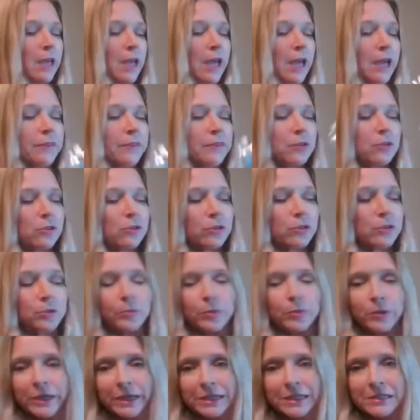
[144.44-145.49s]
and then you're going to
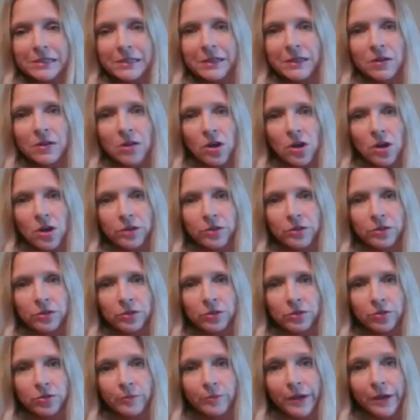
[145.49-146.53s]
place it on
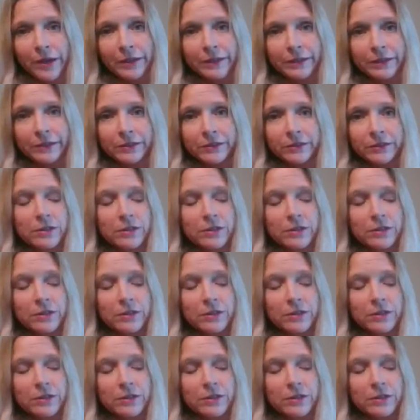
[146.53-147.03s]
your body